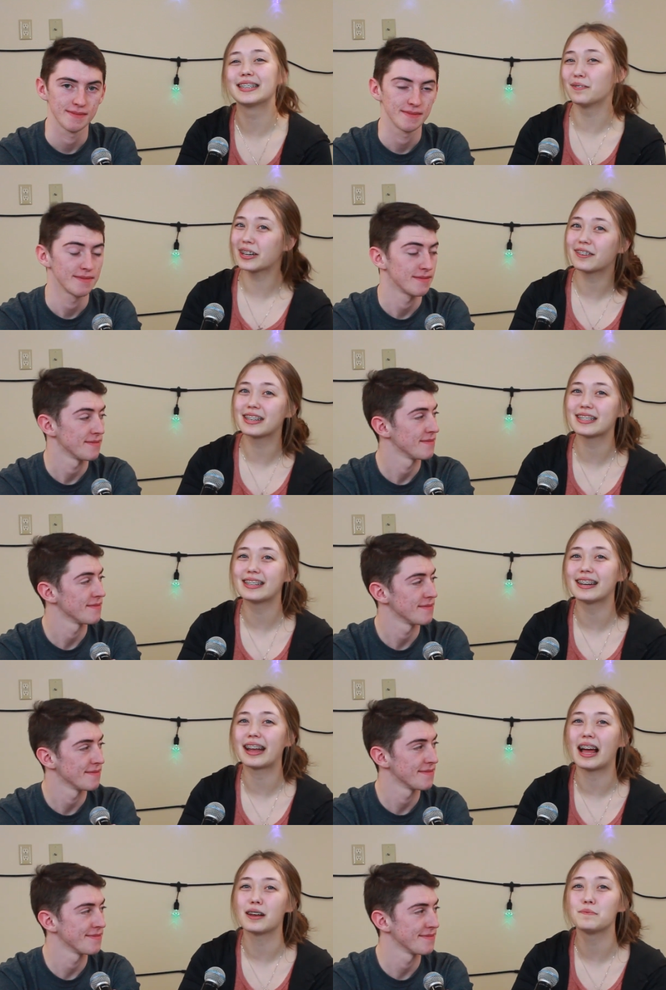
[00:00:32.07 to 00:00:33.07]
Speaker 1: Summit Christian
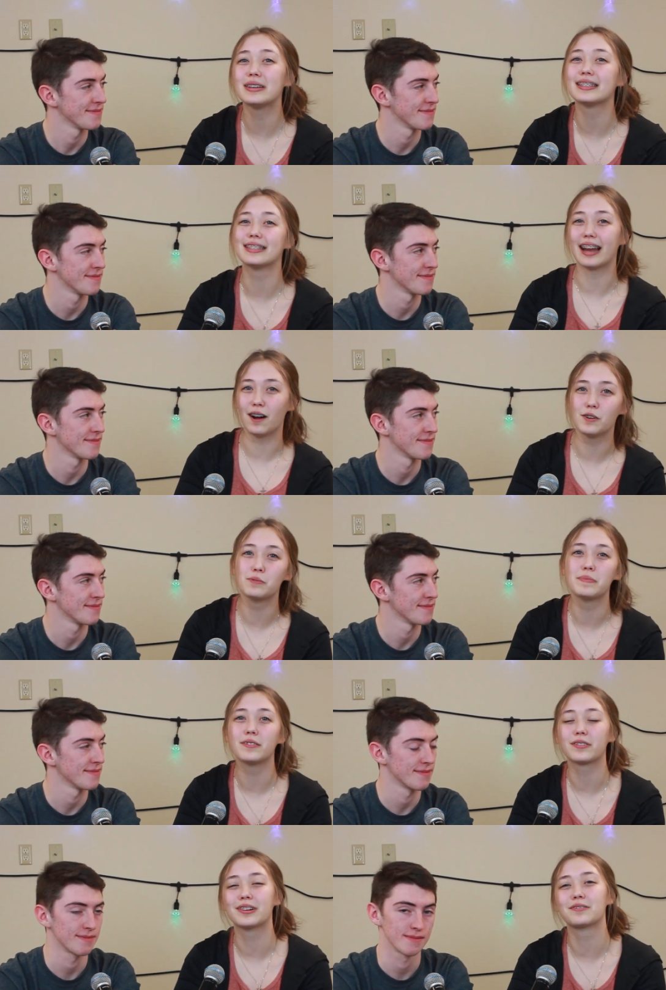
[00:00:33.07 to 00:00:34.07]
Academy is now
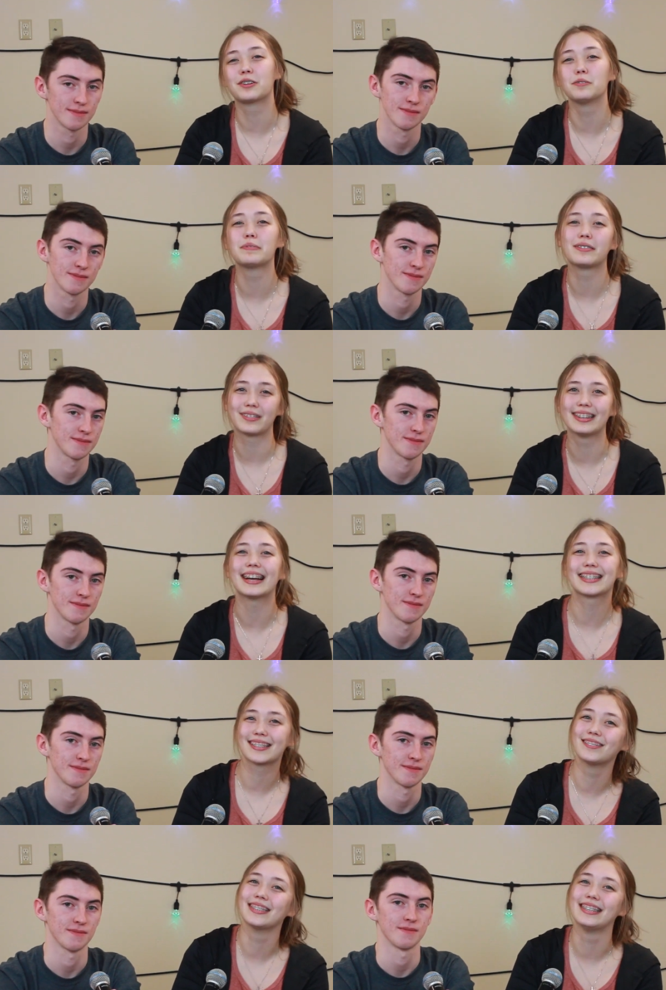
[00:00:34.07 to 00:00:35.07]
open for enrollment for next
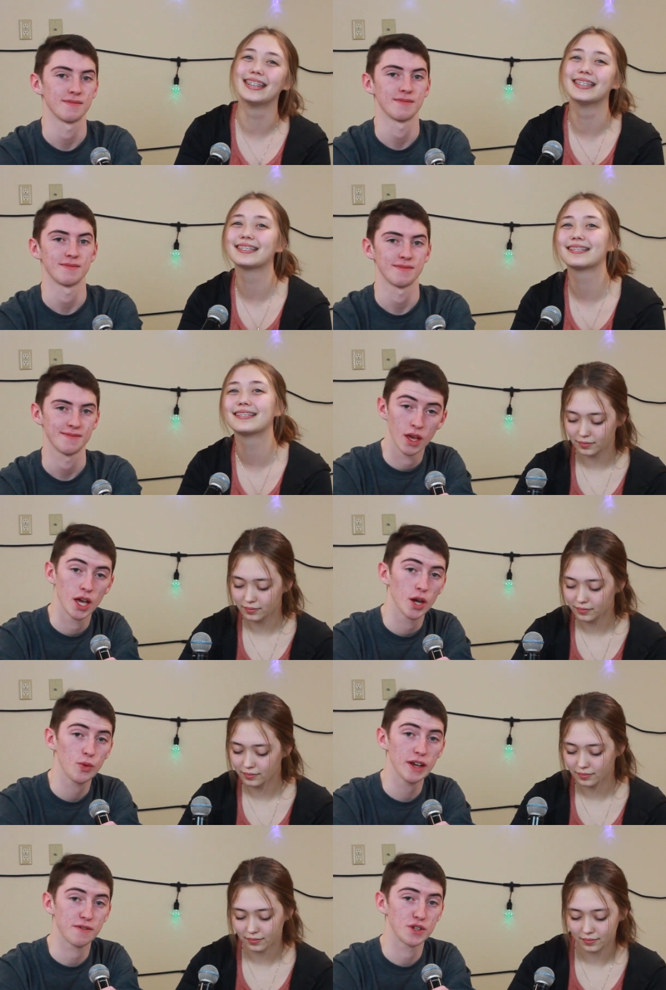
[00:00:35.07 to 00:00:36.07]
school year.
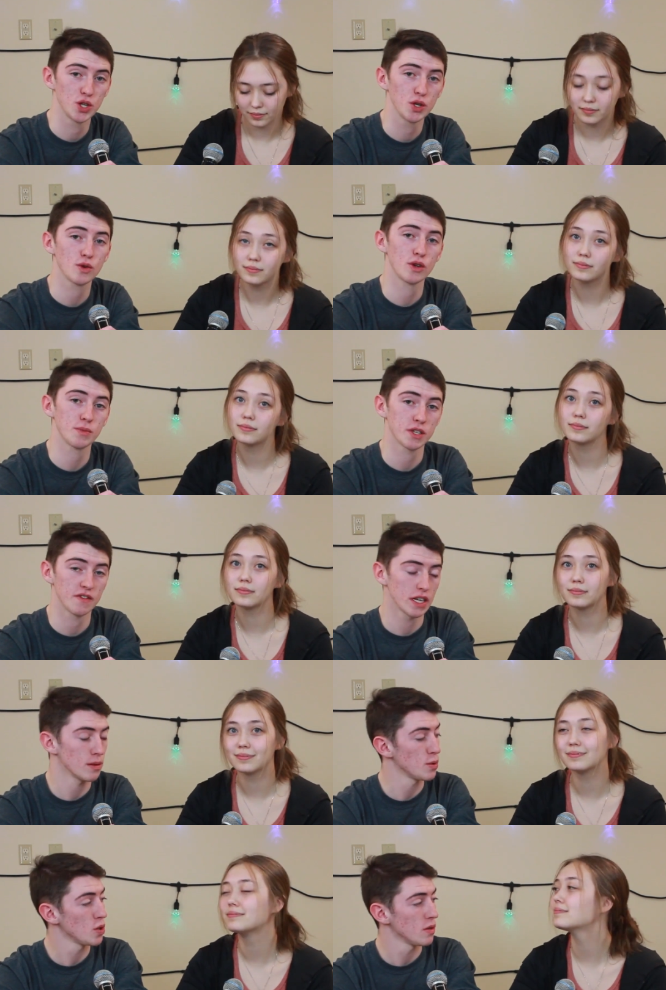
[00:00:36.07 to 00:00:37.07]
Speaker 2: We have new groups
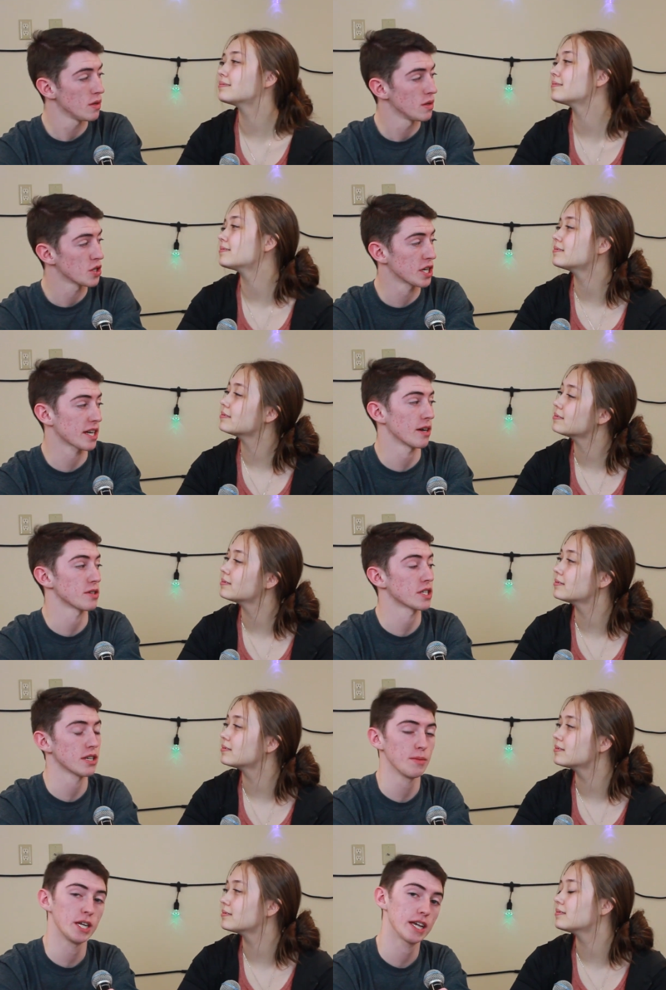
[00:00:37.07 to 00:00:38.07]
available. Check out
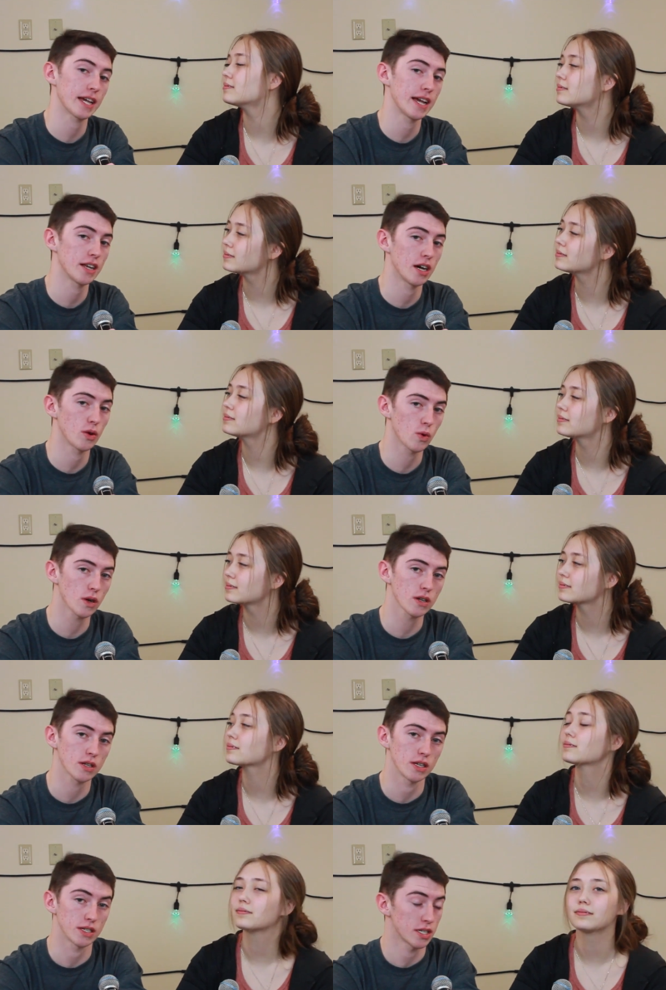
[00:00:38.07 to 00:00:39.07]
summitak.org
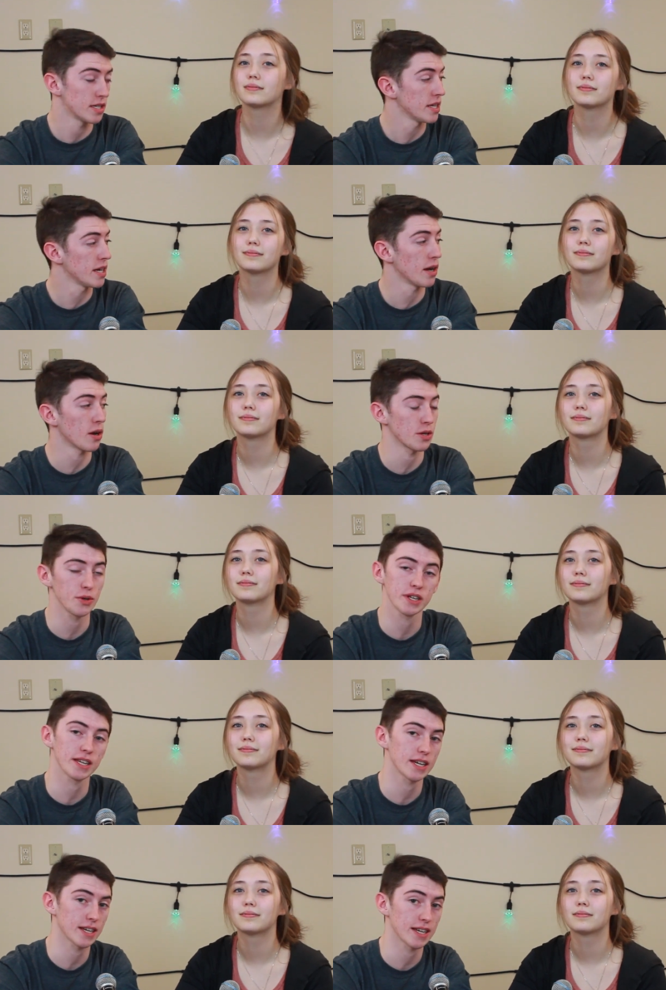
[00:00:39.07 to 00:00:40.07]
to see how you
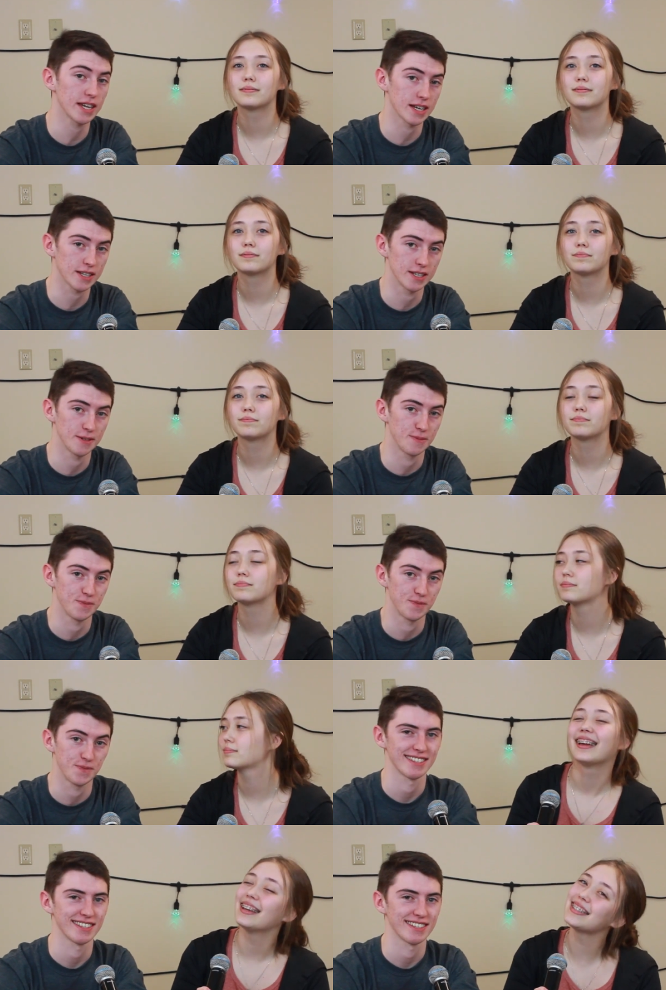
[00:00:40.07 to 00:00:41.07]
can get connected.
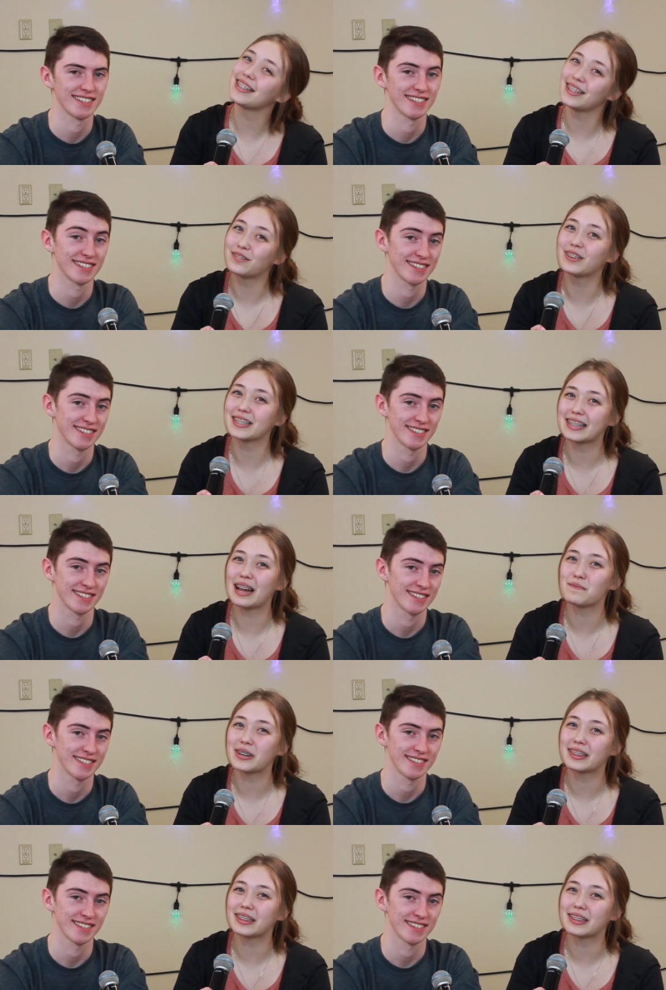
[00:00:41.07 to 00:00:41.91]
Speaker 1: Is it your first time